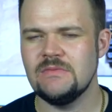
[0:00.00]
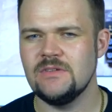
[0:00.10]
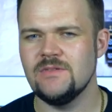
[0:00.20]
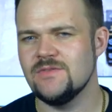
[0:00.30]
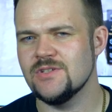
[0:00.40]

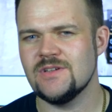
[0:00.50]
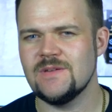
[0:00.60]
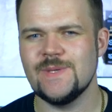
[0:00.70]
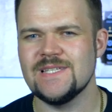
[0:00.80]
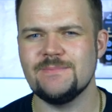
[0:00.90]
you've just got
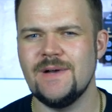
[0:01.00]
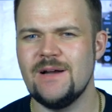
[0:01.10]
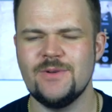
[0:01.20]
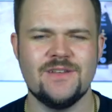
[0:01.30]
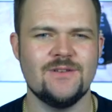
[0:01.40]
to be
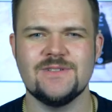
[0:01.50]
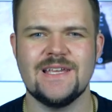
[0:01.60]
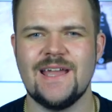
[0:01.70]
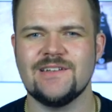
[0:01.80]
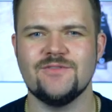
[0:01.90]
smart when you're
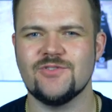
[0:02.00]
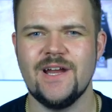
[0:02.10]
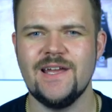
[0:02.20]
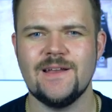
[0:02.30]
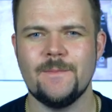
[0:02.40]
using active
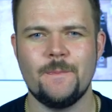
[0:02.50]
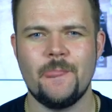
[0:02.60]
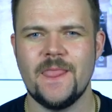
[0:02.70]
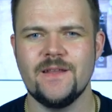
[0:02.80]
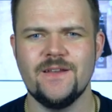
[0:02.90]
track.
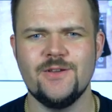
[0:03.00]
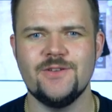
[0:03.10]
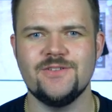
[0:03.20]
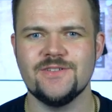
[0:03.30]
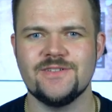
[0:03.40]
You know,
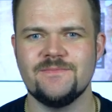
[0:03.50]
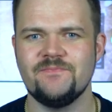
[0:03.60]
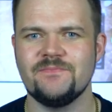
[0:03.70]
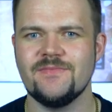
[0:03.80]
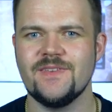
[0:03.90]
you just
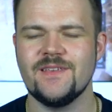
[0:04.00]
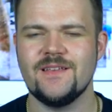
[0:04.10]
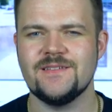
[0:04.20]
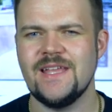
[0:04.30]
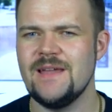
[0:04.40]

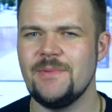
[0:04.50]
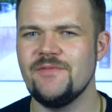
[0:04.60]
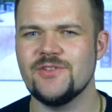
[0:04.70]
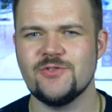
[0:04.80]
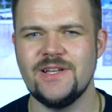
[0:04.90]
stay above
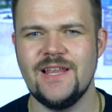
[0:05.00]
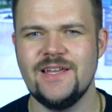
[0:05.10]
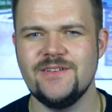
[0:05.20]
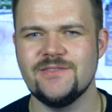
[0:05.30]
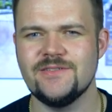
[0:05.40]
the tree
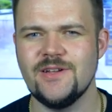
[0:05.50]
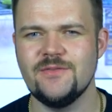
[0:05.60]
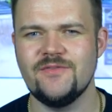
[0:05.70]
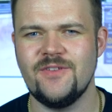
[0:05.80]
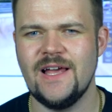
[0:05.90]
line. You
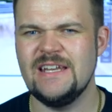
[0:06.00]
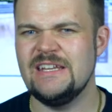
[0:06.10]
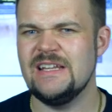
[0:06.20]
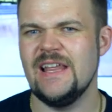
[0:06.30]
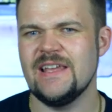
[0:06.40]
don't fly
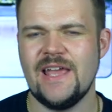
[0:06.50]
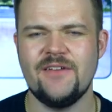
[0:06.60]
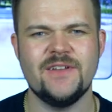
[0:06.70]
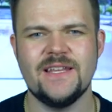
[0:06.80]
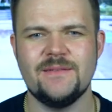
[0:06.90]
near like
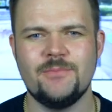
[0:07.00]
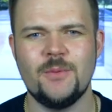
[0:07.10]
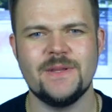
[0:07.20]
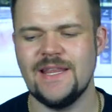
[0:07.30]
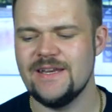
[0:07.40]
heavily
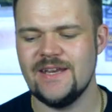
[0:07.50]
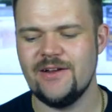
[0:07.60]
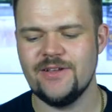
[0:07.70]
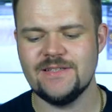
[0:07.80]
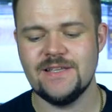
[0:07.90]
populated
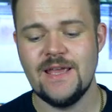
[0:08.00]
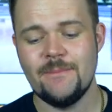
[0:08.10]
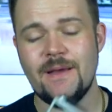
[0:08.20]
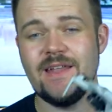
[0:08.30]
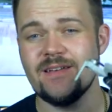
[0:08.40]
areas.
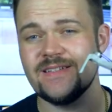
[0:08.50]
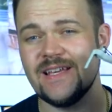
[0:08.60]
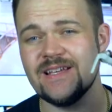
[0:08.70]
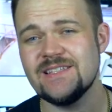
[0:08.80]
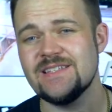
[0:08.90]
But
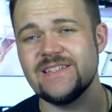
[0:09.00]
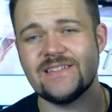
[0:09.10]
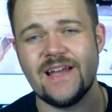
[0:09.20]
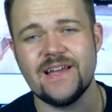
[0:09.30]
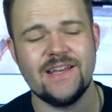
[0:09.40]
seeing as this is
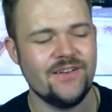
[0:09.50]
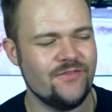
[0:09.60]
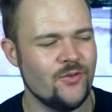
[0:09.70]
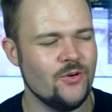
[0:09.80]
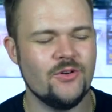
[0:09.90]
targeted
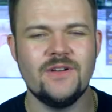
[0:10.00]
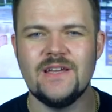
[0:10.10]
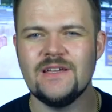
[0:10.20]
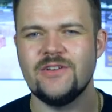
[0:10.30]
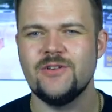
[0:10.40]
for
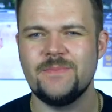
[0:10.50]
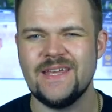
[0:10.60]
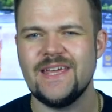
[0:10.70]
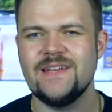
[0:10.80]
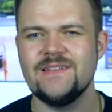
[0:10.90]
you know
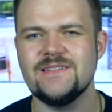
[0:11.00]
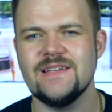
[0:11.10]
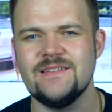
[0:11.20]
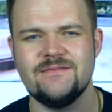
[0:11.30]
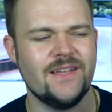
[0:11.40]
beginners
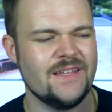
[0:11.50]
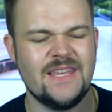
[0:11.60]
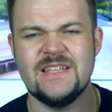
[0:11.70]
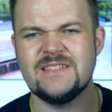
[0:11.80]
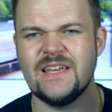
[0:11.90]
and and
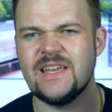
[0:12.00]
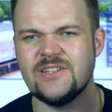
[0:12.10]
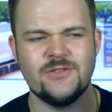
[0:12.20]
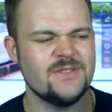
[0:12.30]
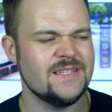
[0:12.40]
kids, I
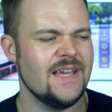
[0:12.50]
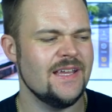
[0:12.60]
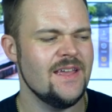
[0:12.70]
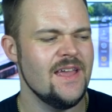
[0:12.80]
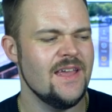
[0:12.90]
guess you would say.